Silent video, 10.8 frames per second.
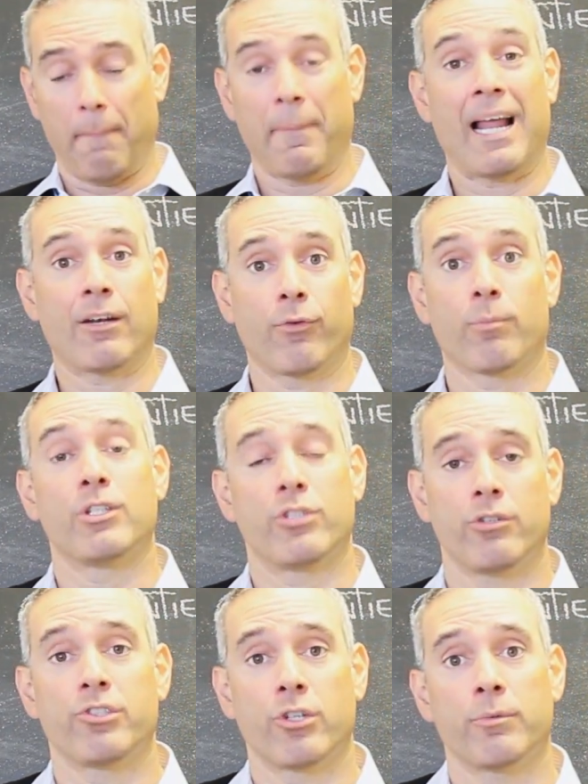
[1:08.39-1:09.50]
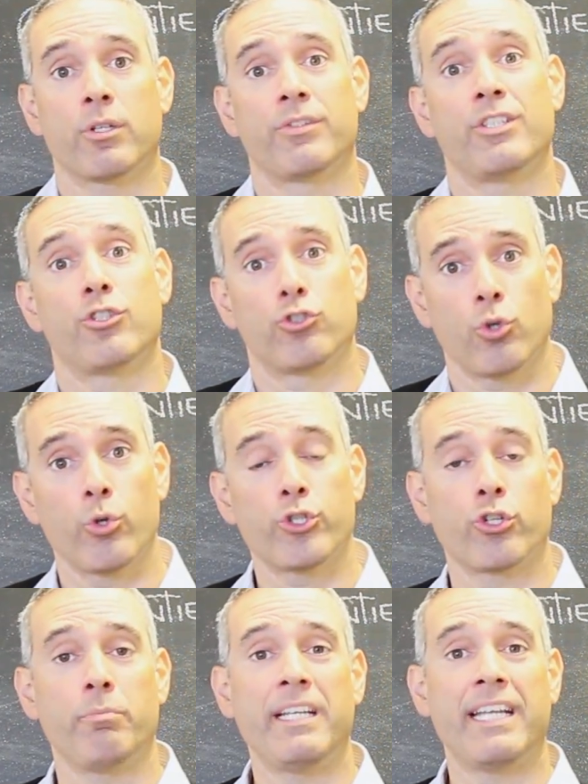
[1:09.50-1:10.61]
platform, in terms of his
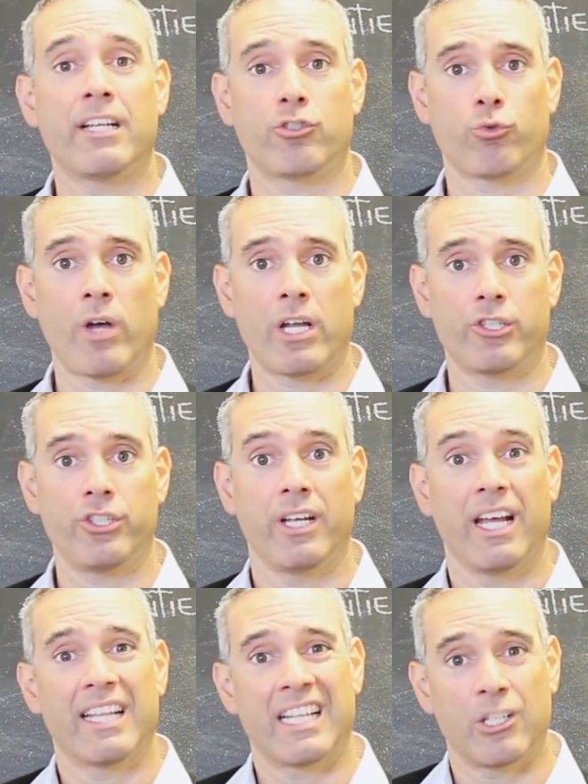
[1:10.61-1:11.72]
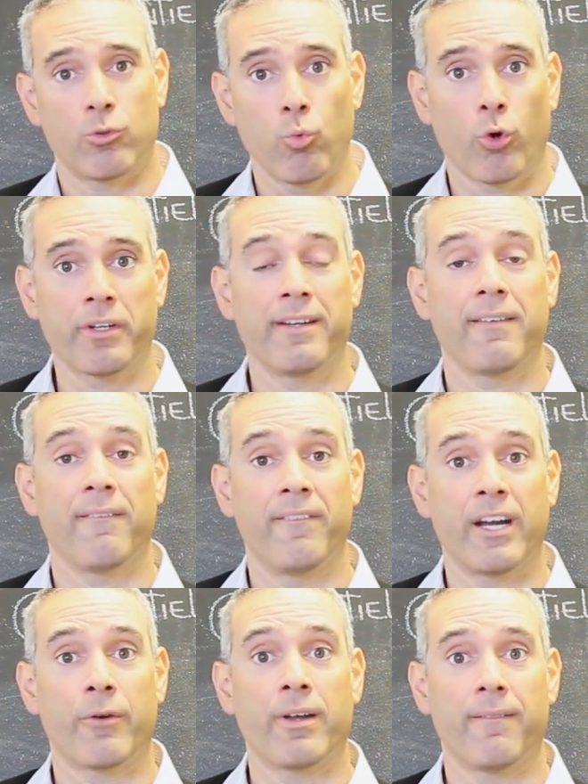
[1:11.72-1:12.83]
social media strategy that is working
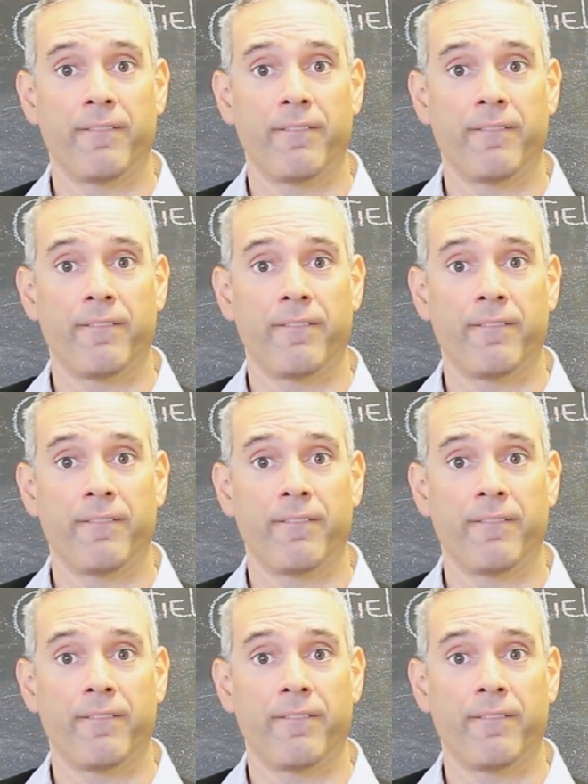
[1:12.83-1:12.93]
very,